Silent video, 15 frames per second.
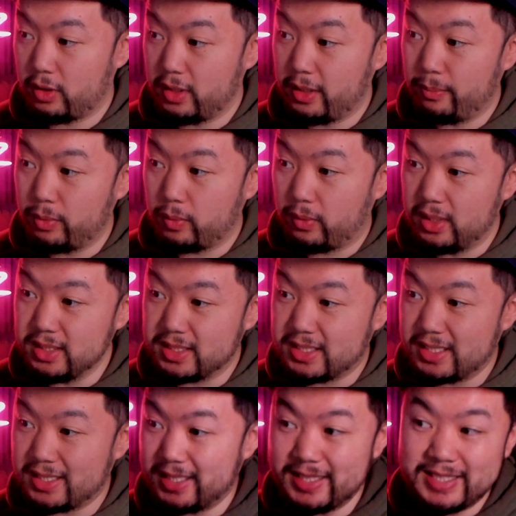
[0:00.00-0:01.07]
a number 1
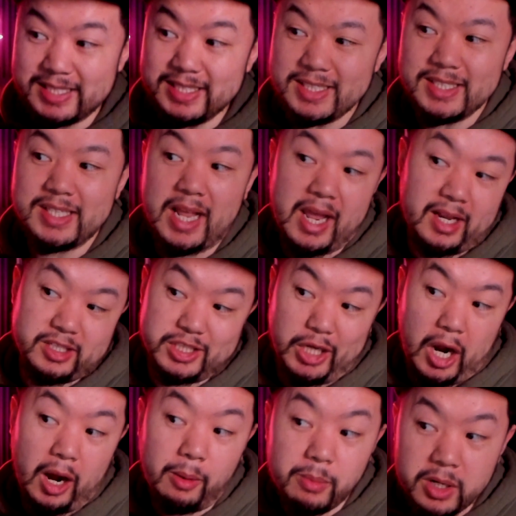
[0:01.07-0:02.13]
seed, this isn't a
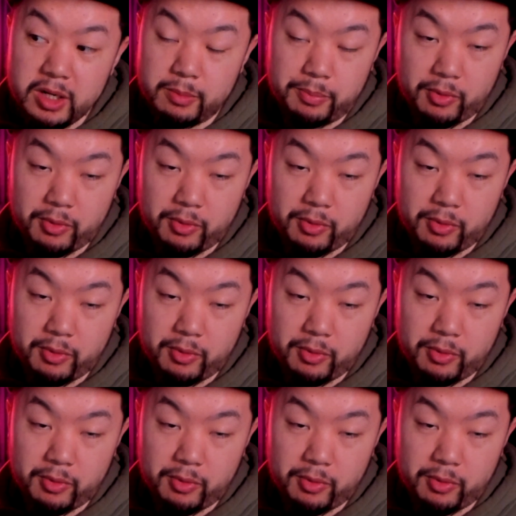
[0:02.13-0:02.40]
dominant